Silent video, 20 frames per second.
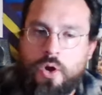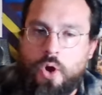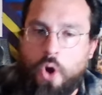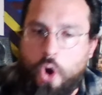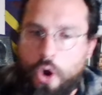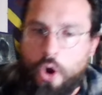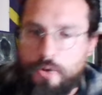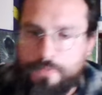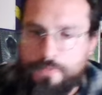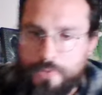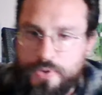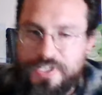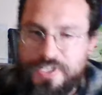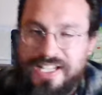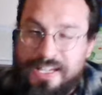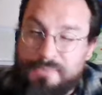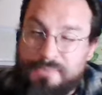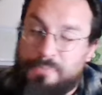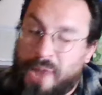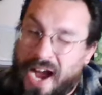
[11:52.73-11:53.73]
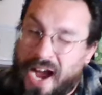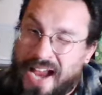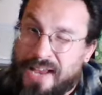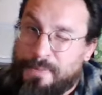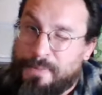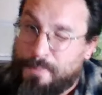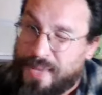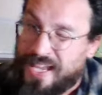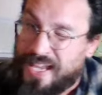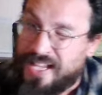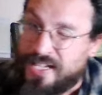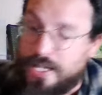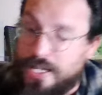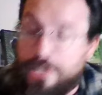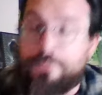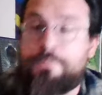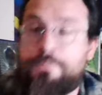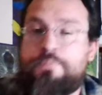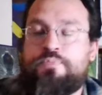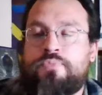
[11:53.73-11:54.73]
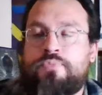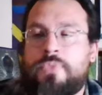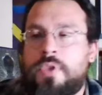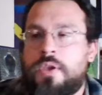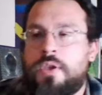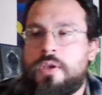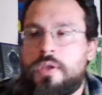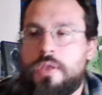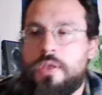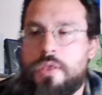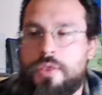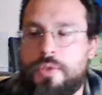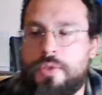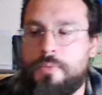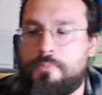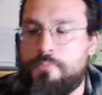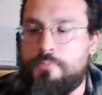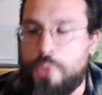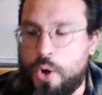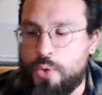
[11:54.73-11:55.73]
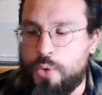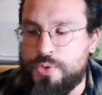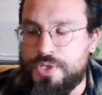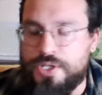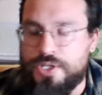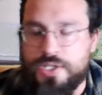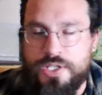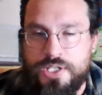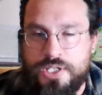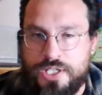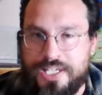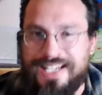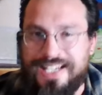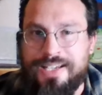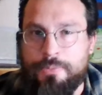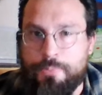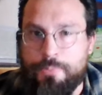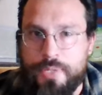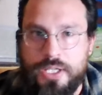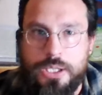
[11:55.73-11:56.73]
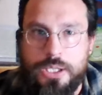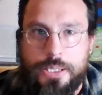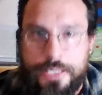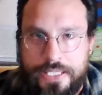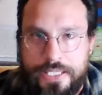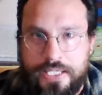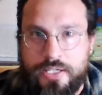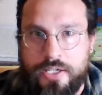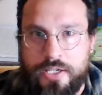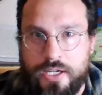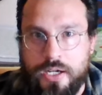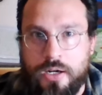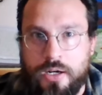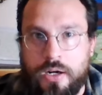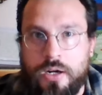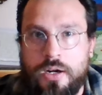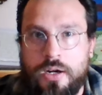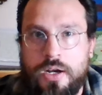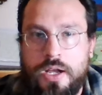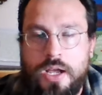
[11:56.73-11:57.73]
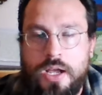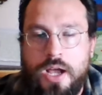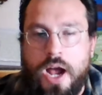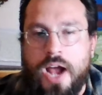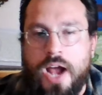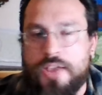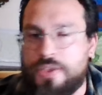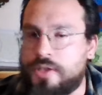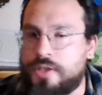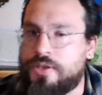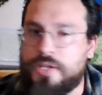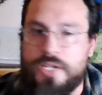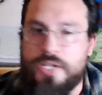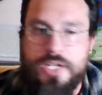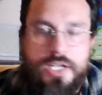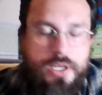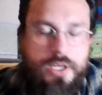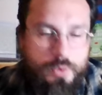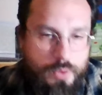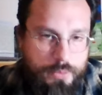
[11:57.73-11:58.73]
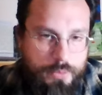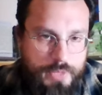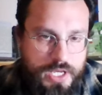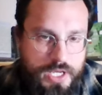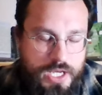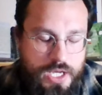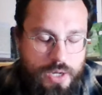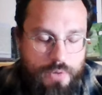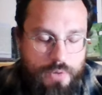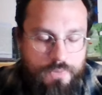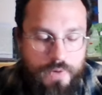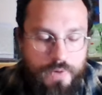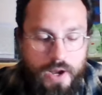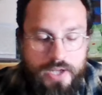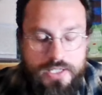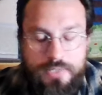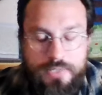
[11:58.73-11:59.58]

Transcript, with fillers: offers, in my opinion, the most stickability here. I think that Nikko Remigio finds